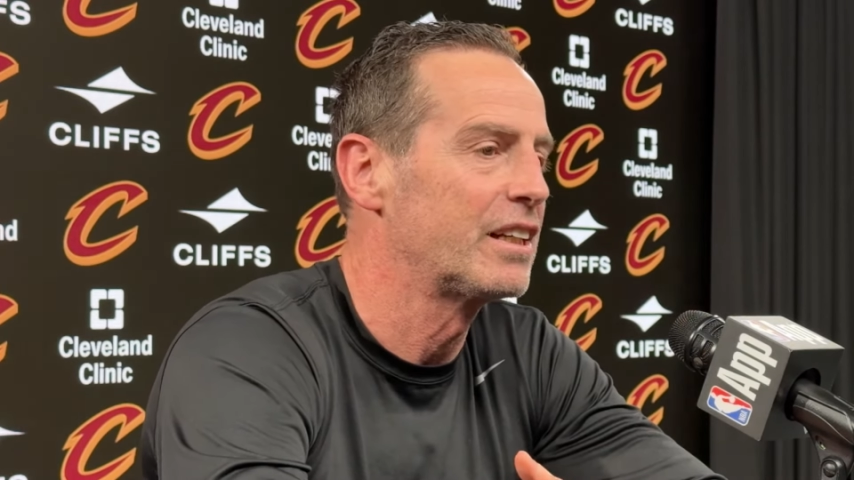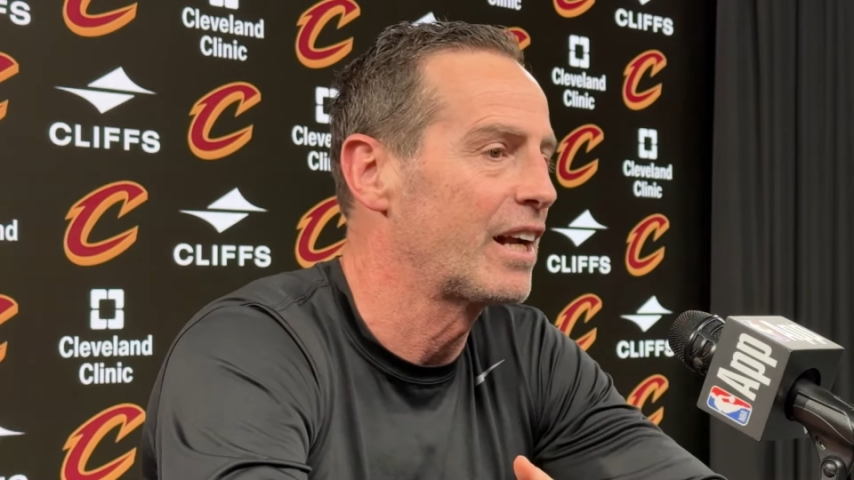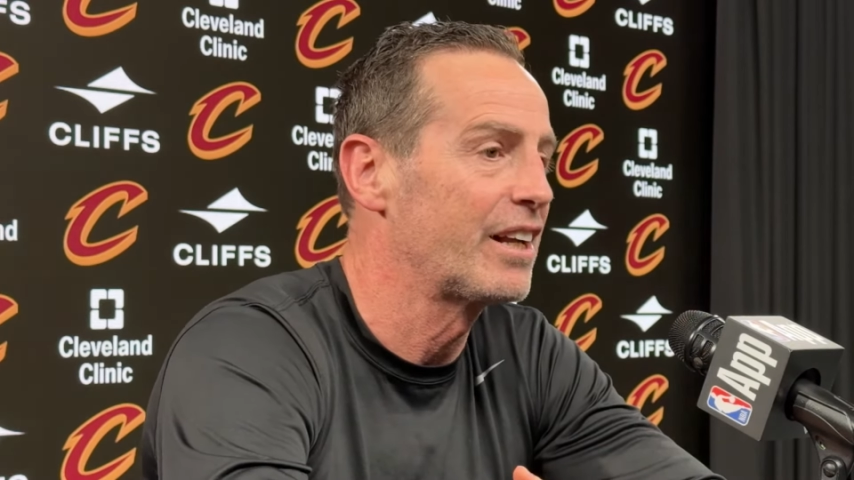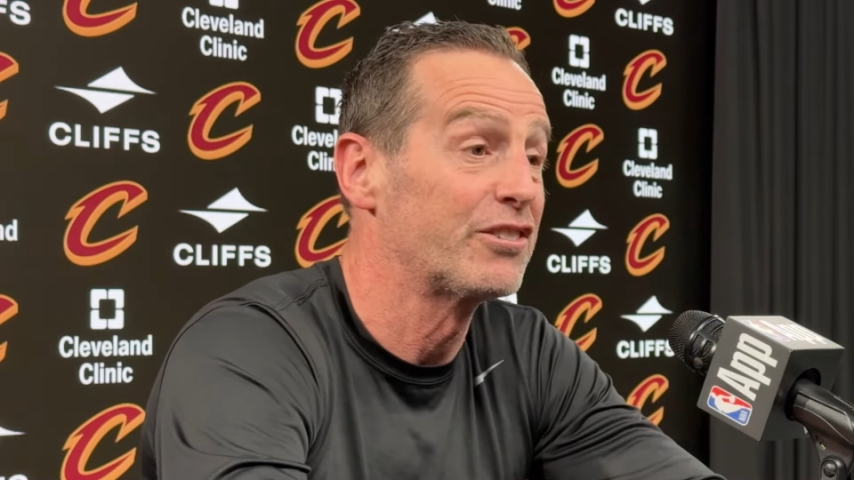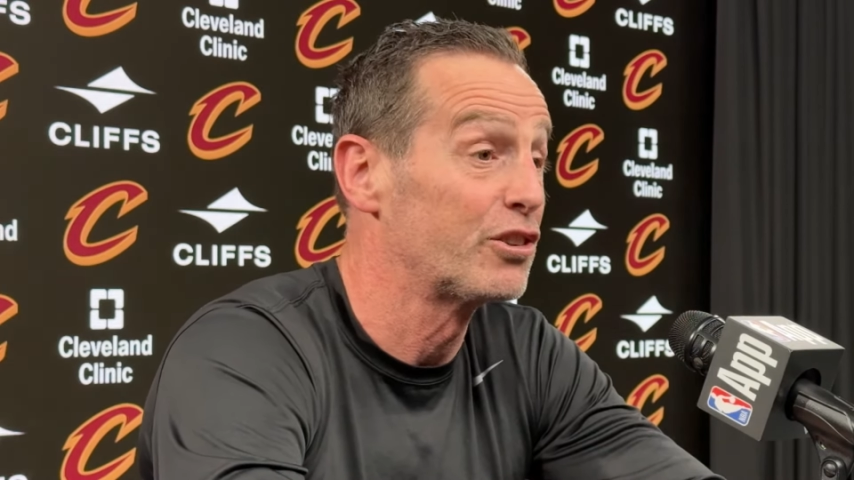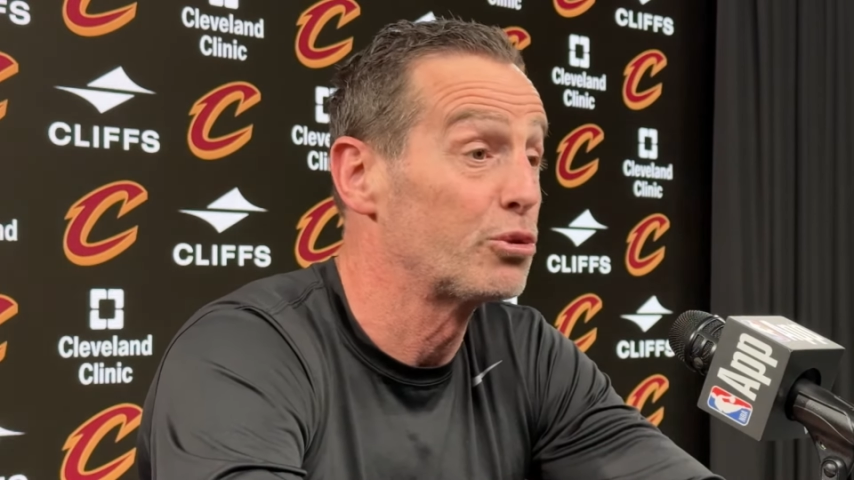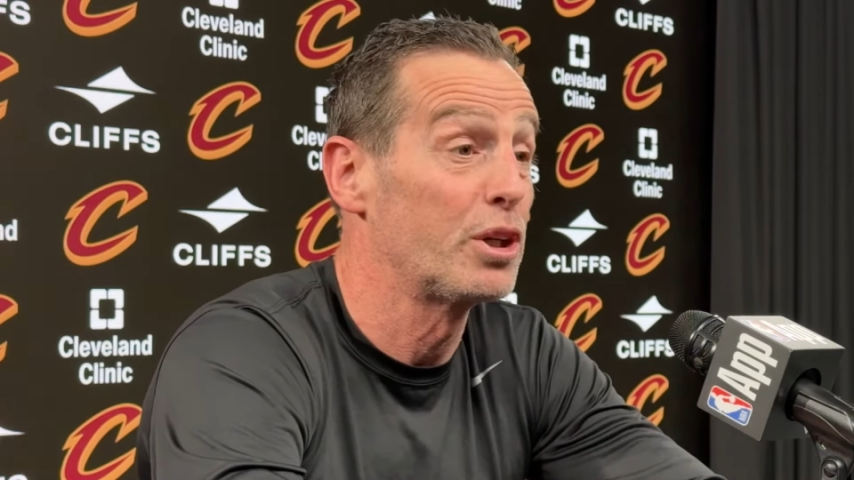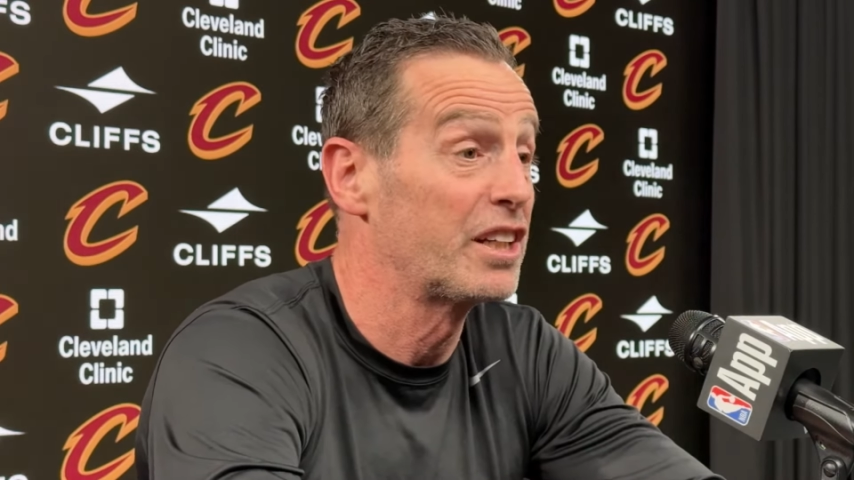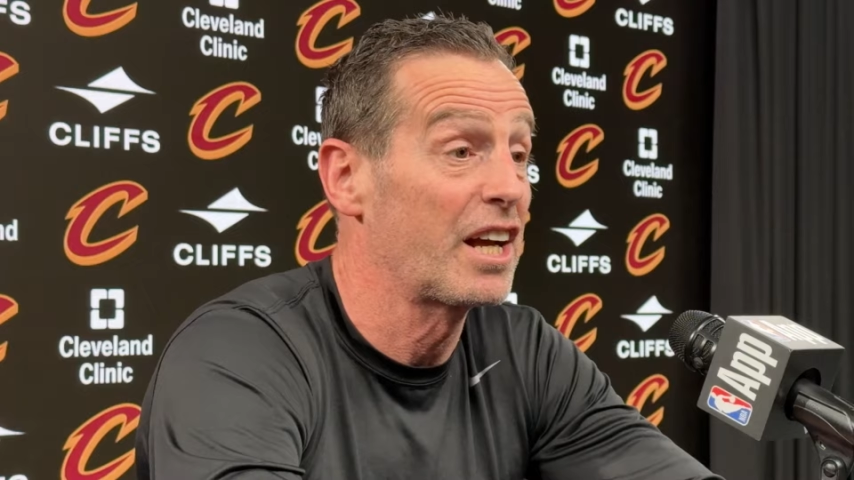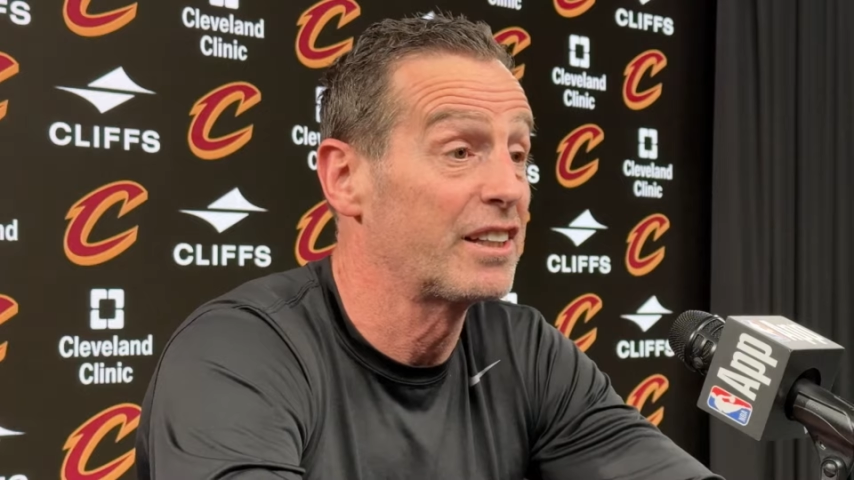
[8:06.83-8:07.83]
games in
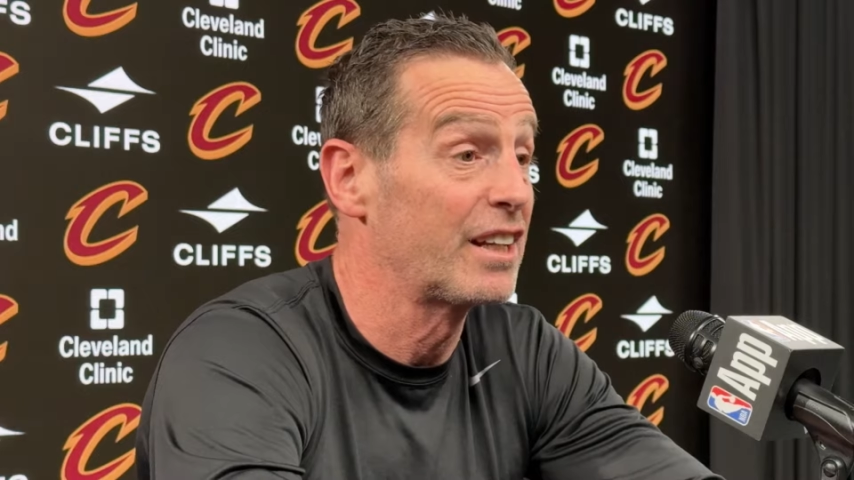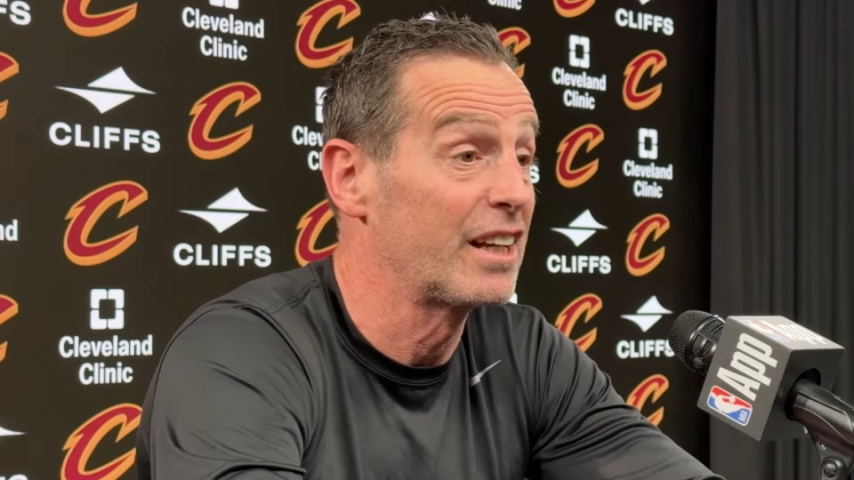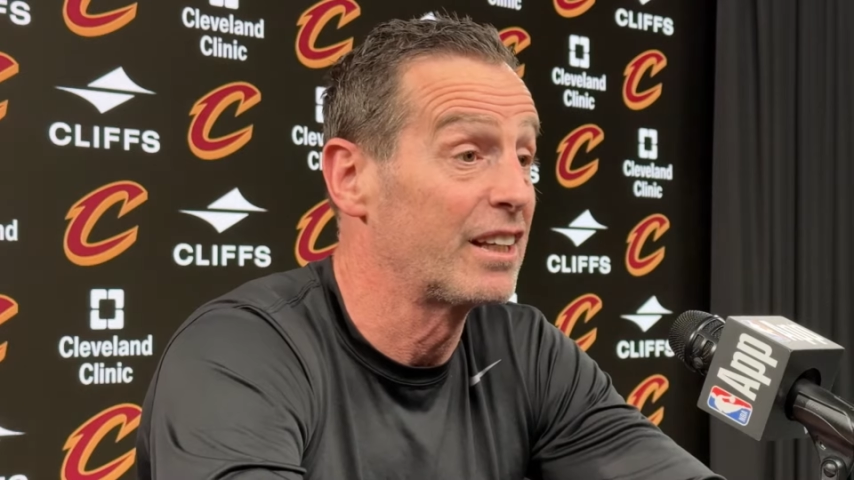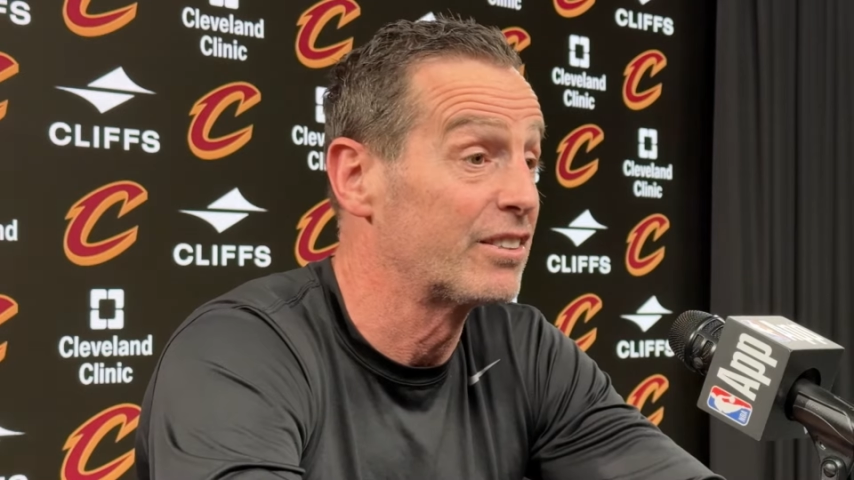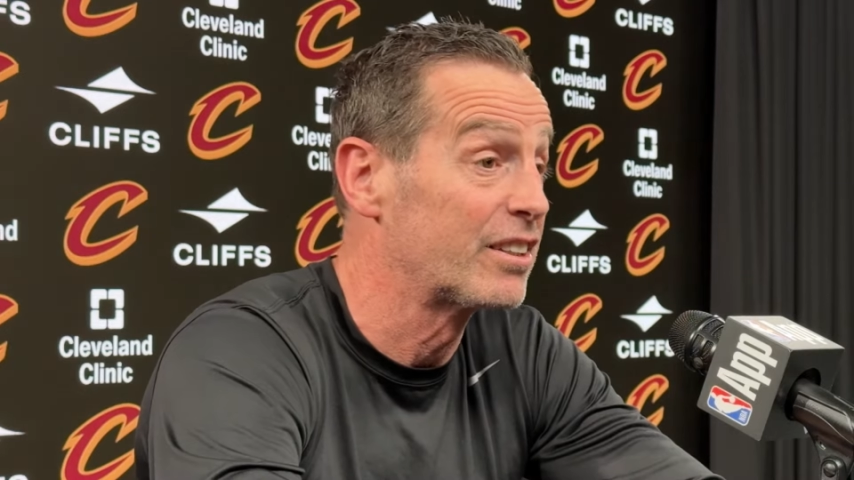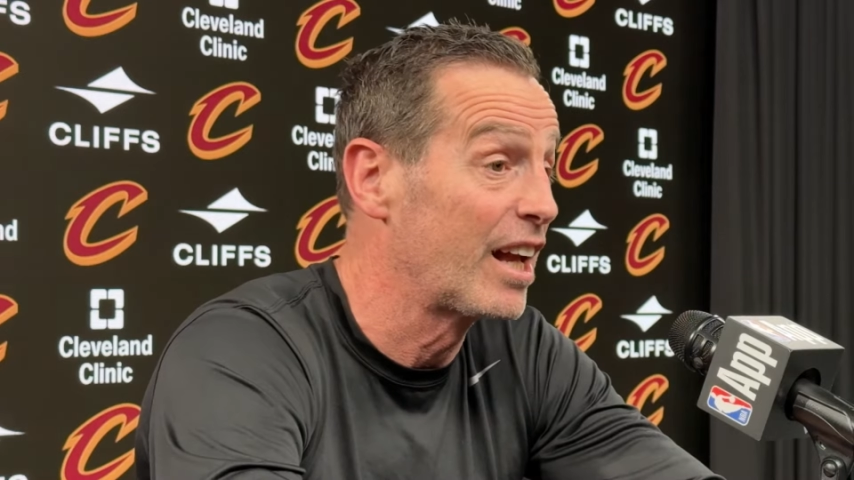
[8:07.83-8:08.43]
29 days.